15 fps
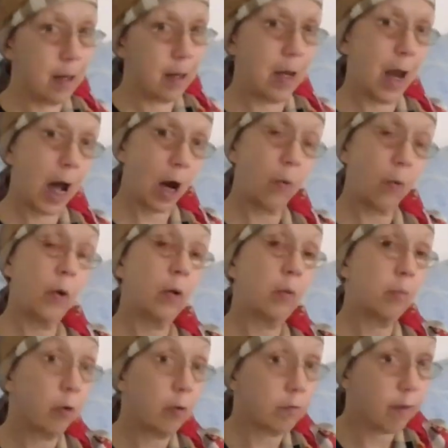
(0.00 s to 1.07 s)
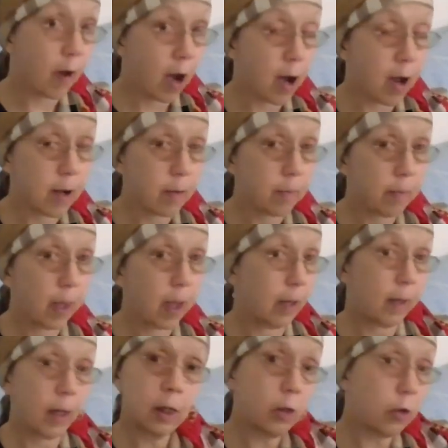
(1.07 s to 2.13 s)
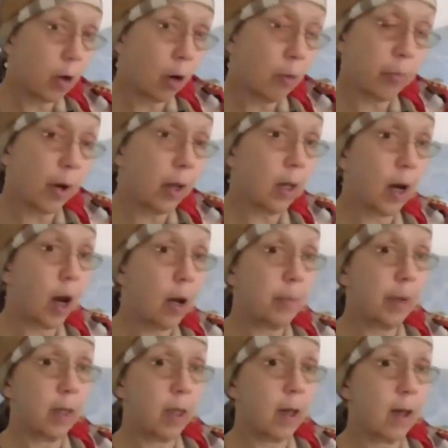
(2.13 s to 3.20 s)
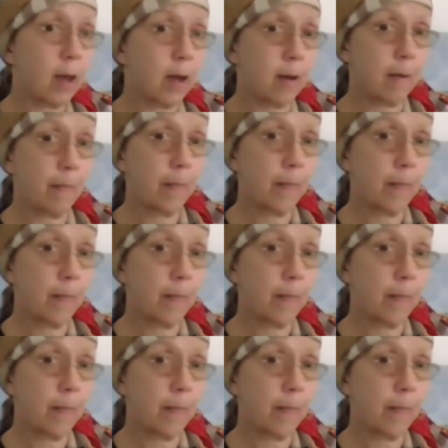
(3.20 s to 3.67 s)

Now we'll move on. And then you don't bring it up again.